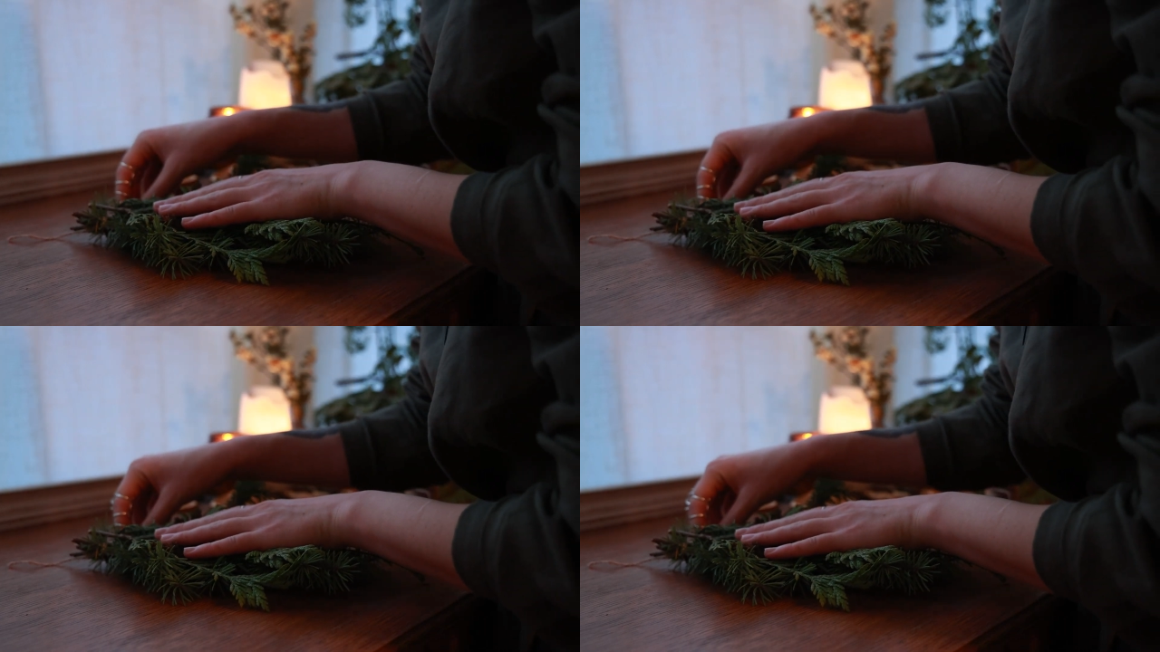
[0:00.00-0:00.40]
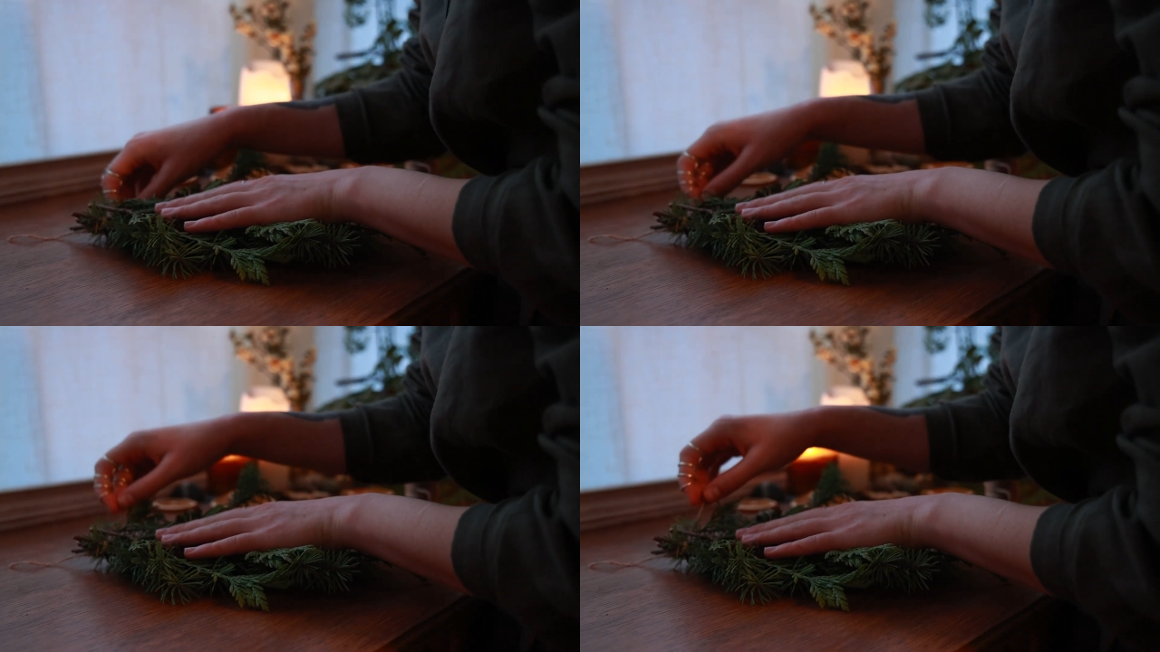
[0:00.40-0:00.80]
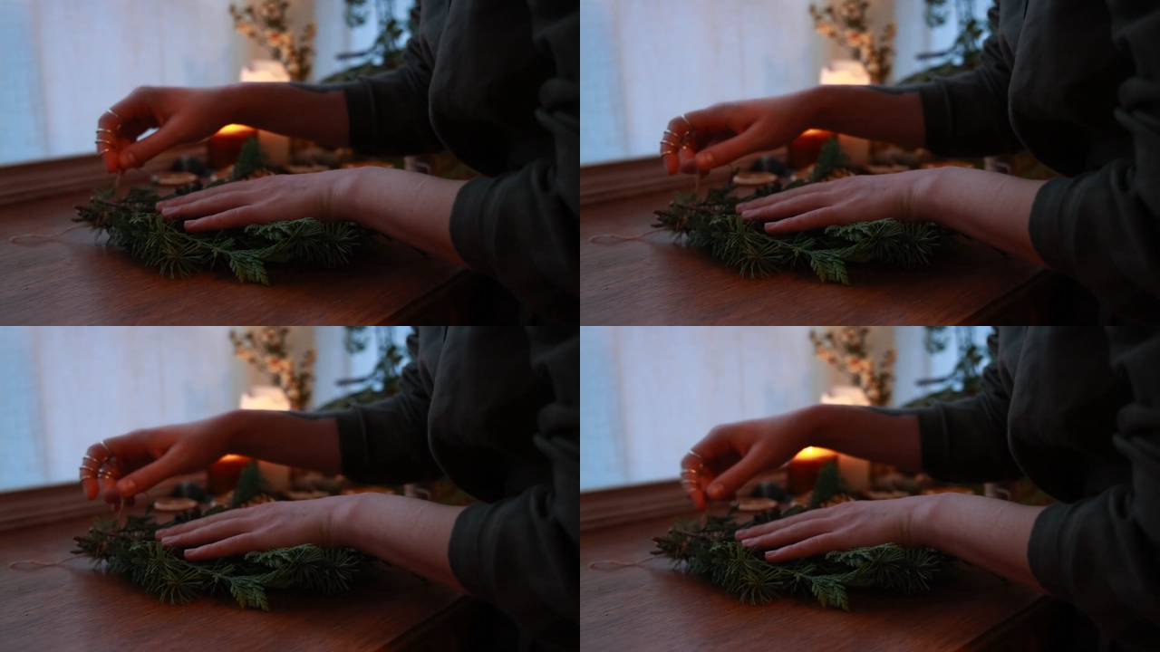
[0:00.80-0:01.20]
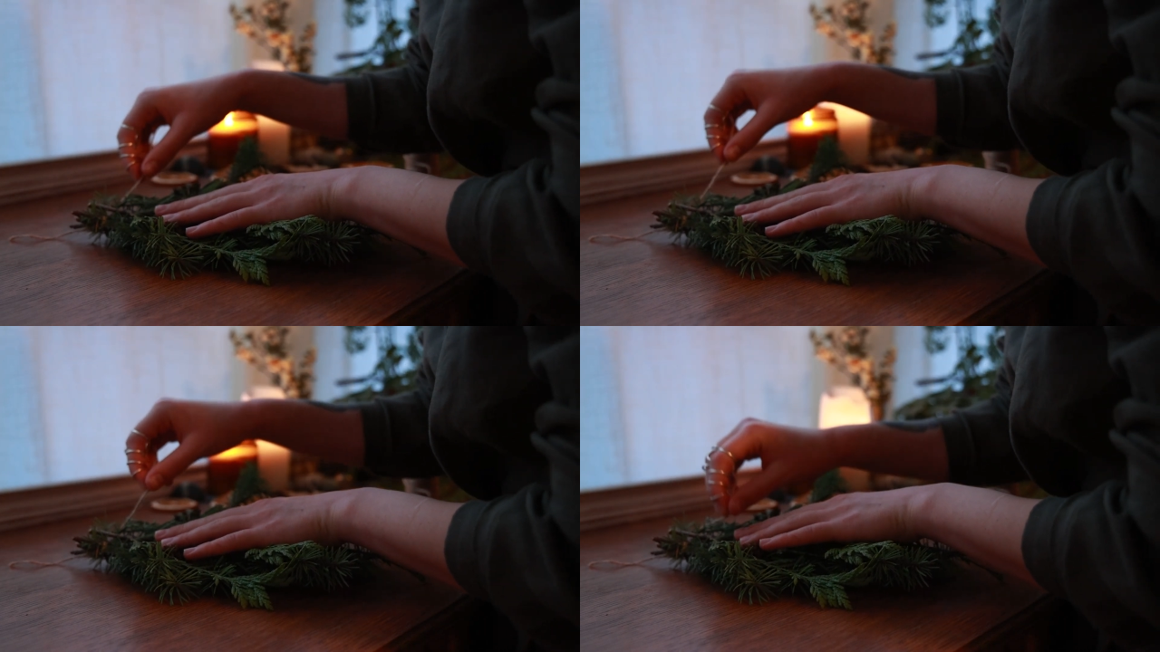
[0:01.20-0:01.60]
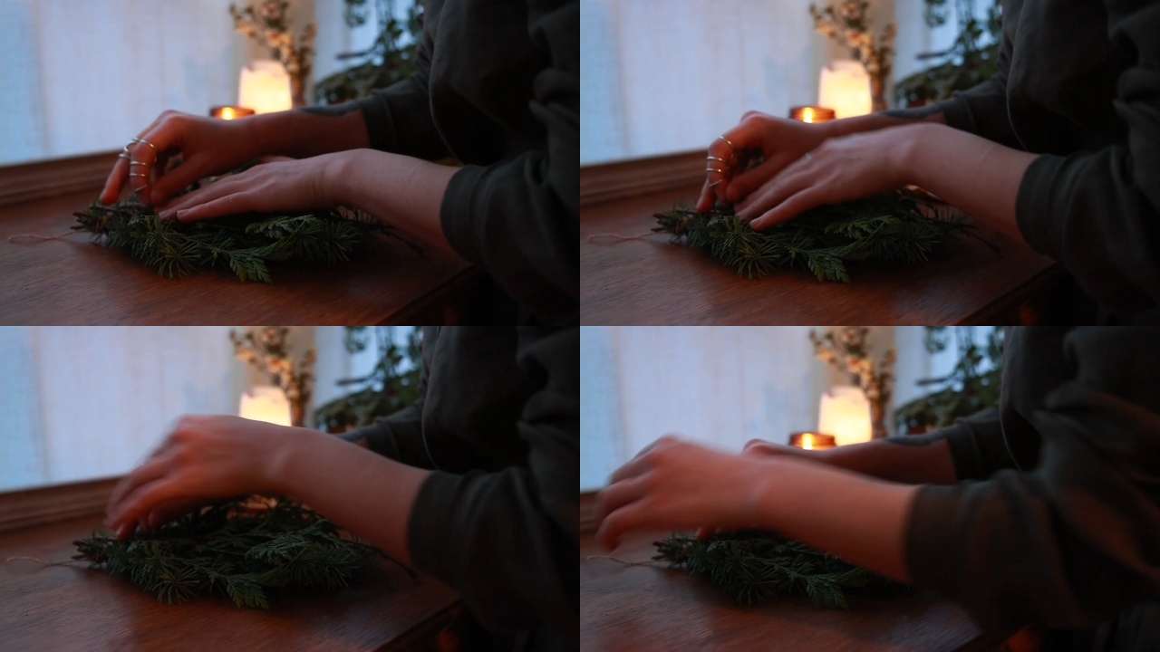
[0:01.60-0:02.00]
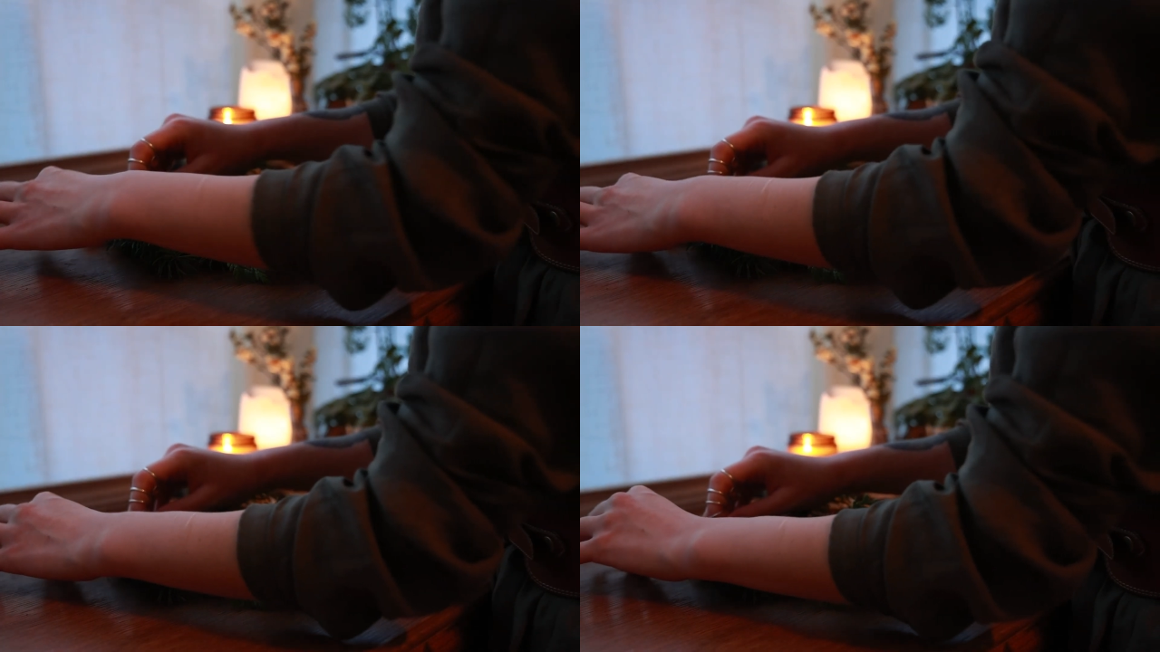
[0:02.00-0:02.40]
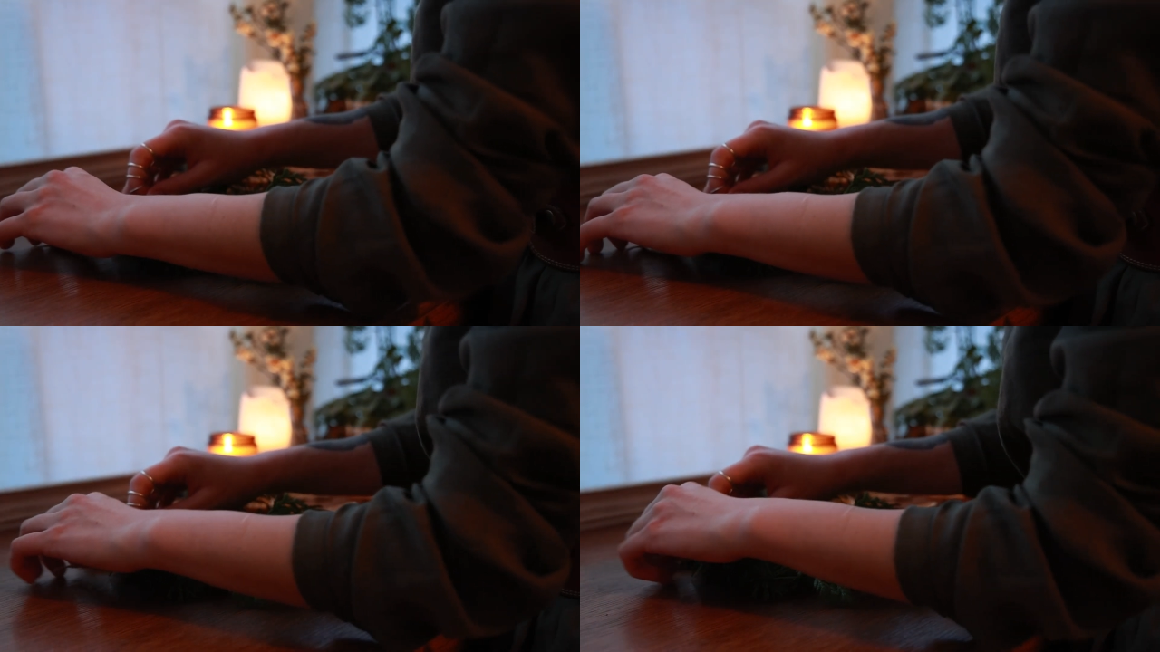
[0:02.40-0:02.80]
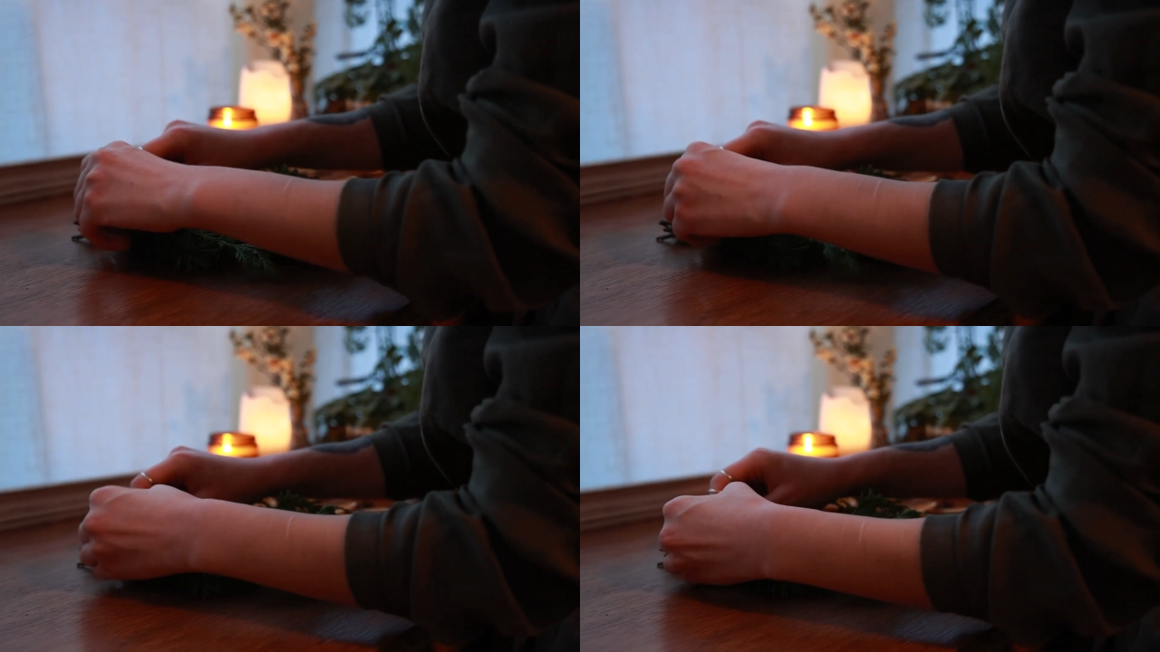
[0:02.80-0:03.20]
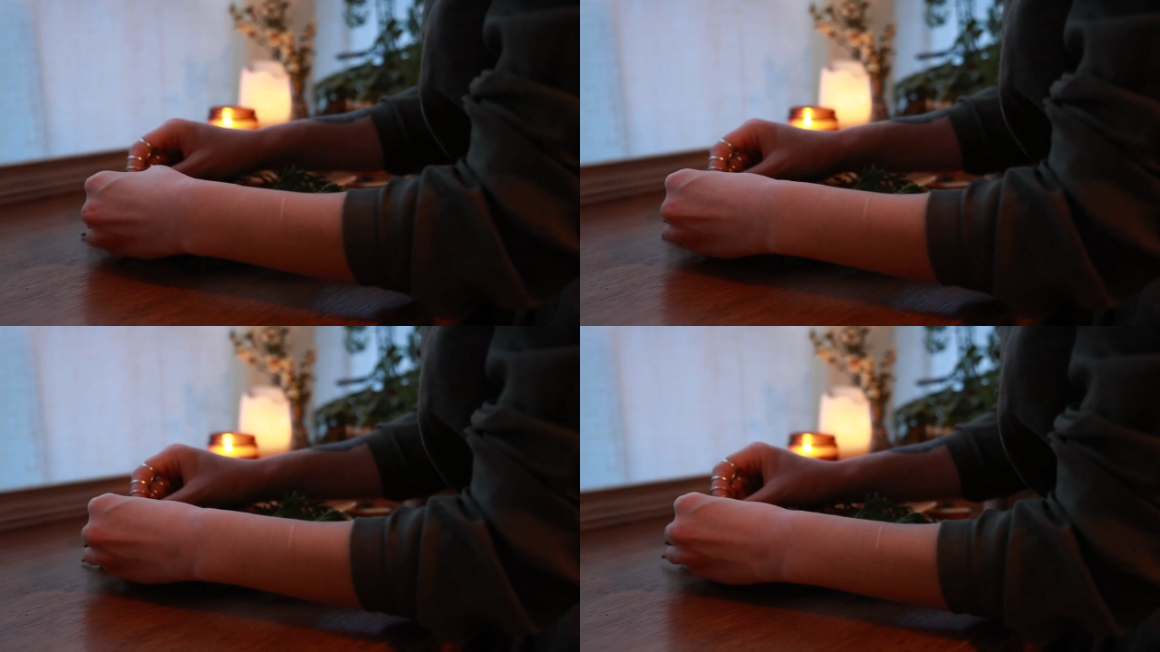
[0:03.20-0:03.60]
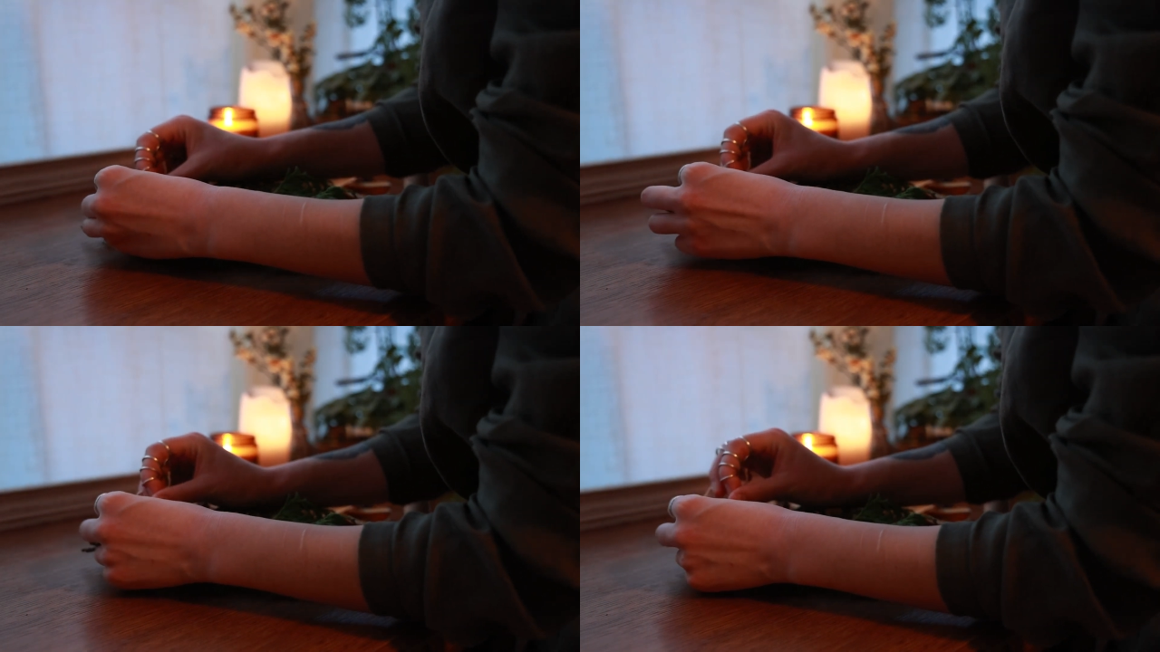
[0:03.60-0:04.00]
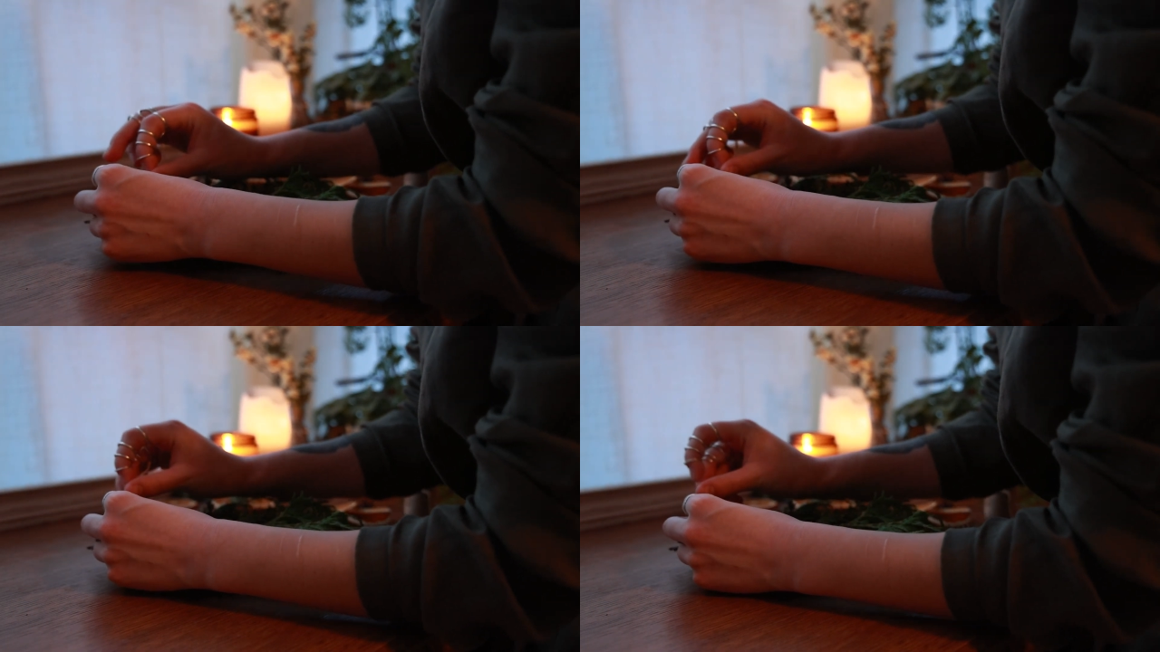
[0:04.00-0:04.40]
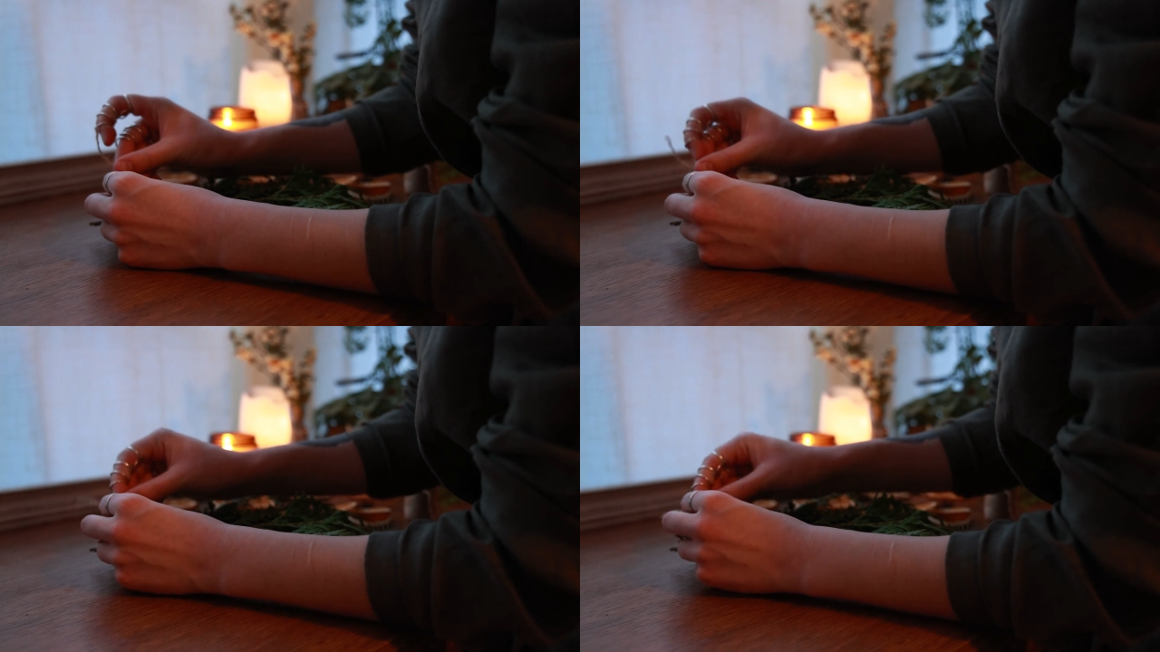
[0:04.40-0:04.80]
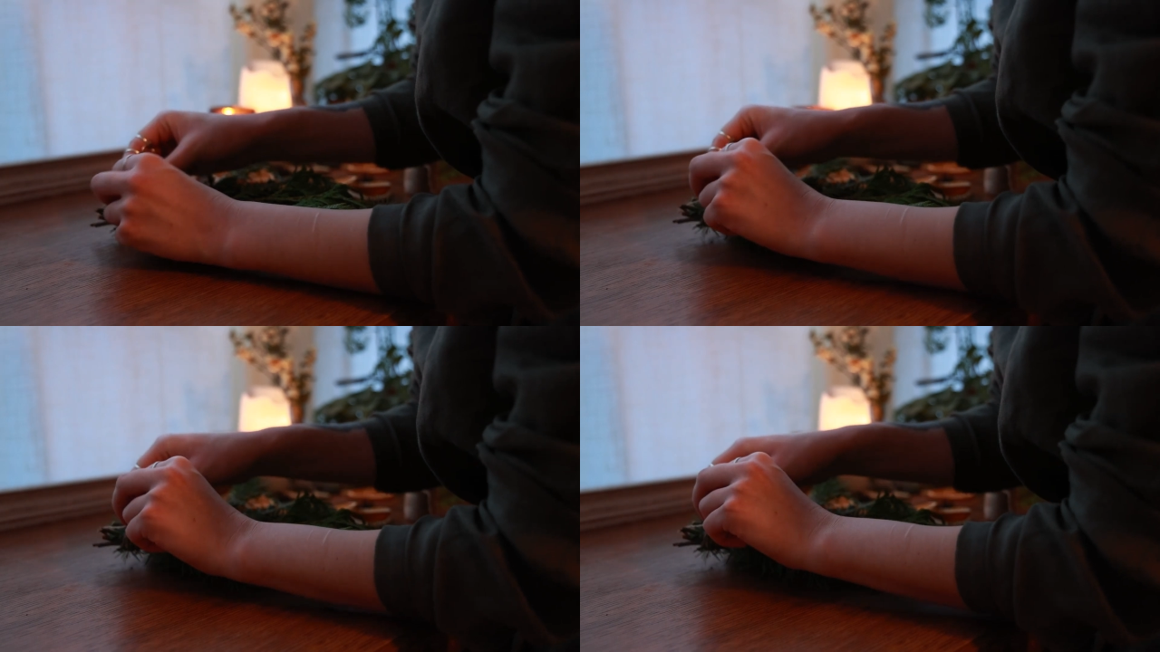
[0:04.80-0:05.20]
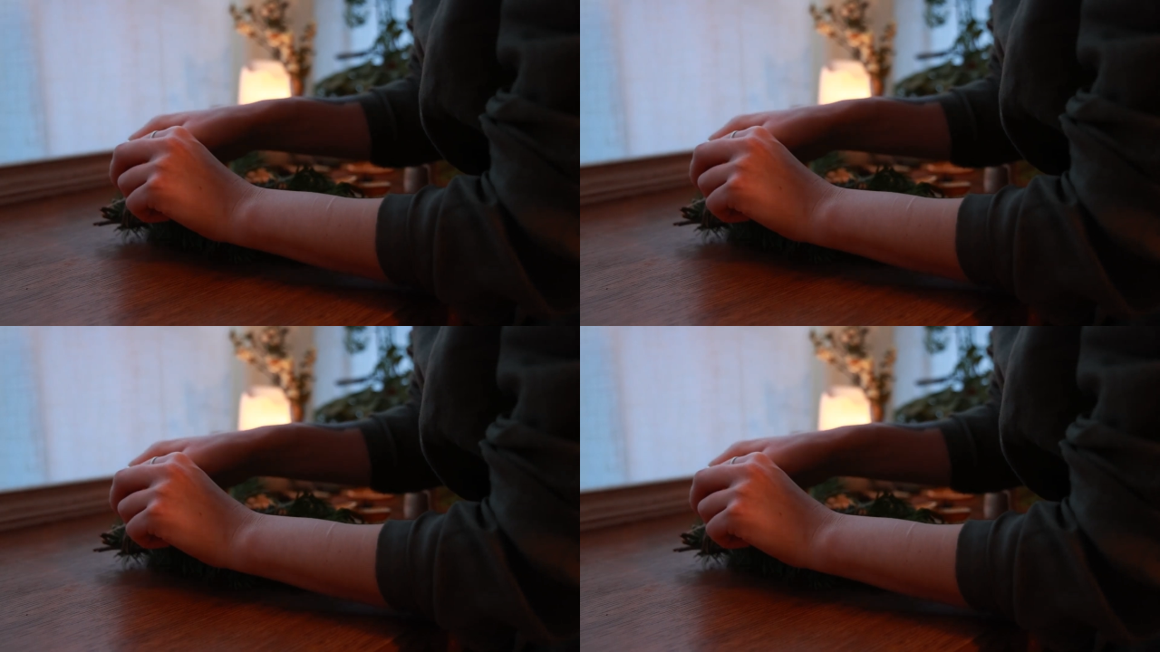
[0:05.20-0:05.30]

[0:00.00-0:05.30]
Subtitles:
(no speaker visible)